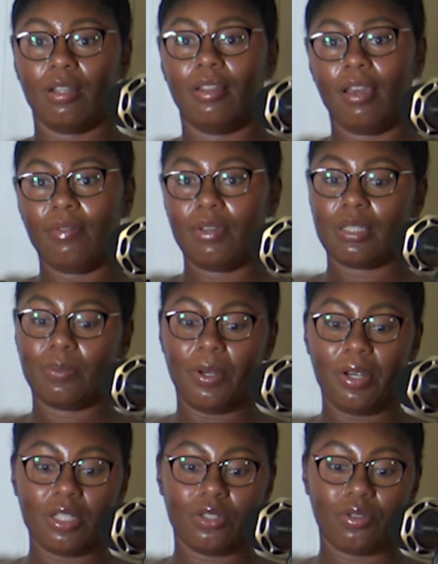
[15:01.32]
they've
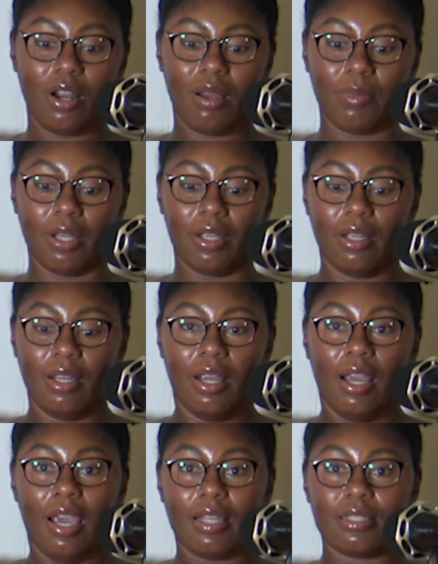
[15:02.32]
experienced trauma.
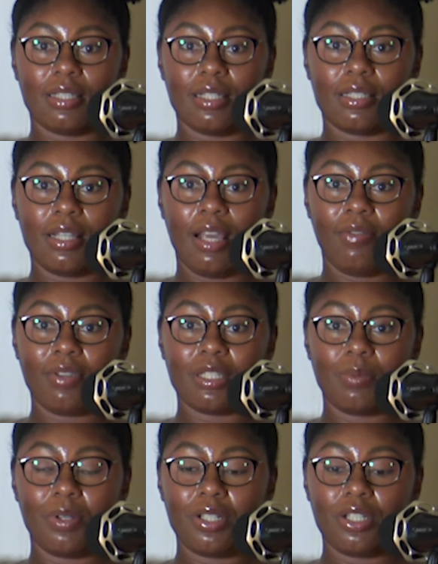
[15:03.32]
And since they've
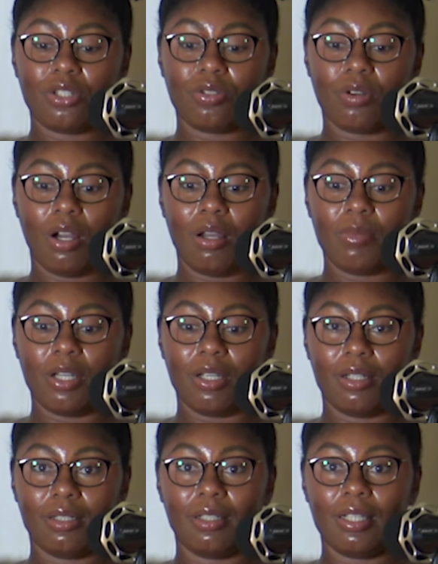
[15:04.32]
experienced
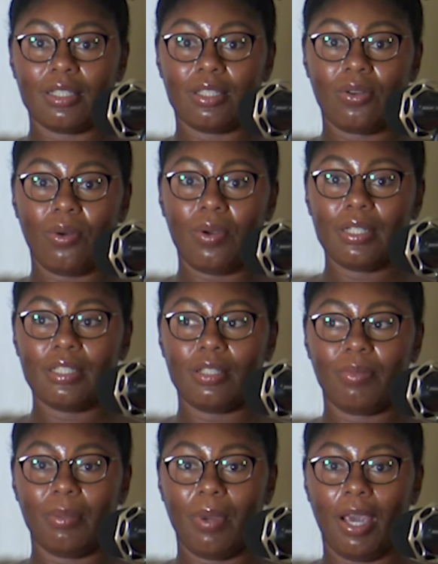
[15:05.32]
trauma, it's going to
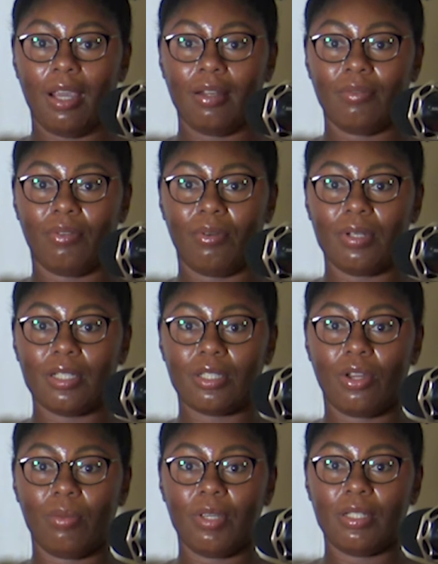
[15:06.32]
be painful and it's
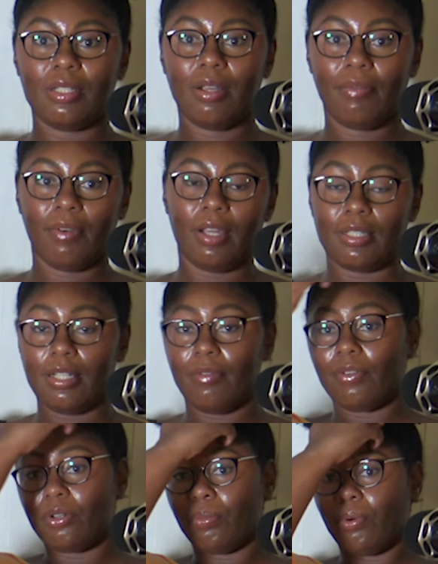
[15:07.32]
going to be a
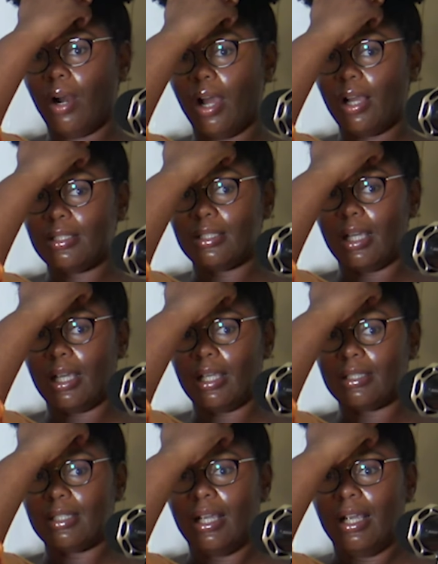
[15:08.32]
difficult
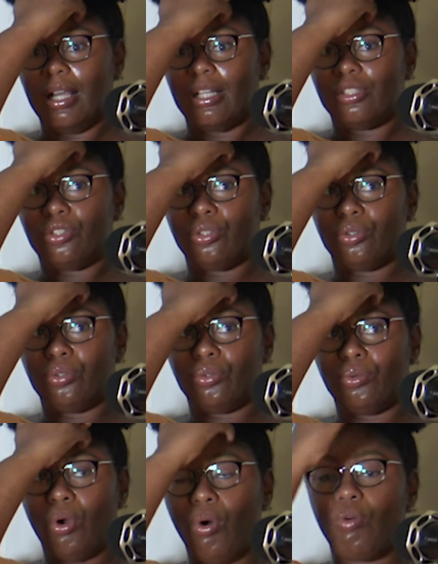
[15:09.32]
process
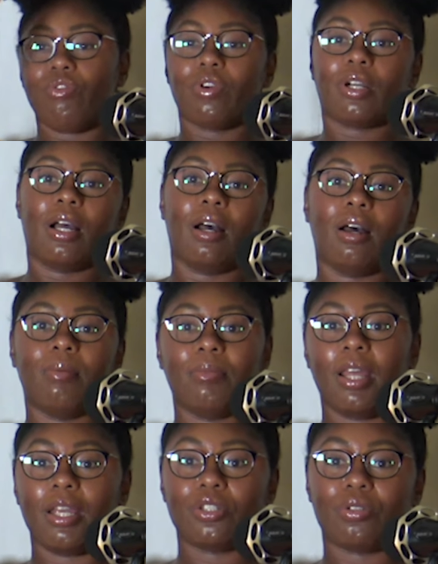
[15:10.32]
to overcome
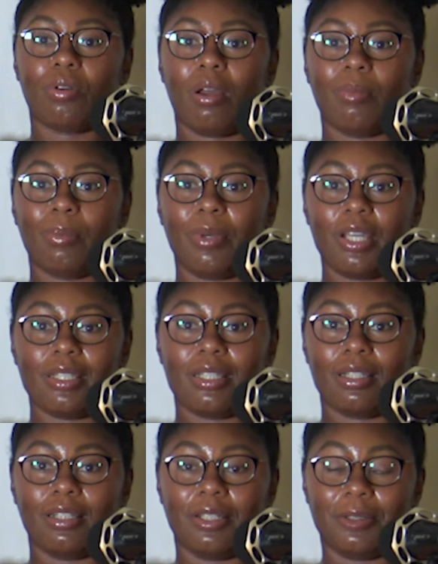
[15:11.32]
that trauma,
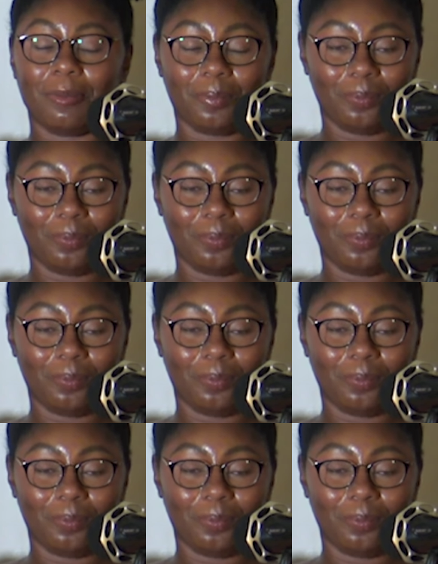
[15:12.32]
basically.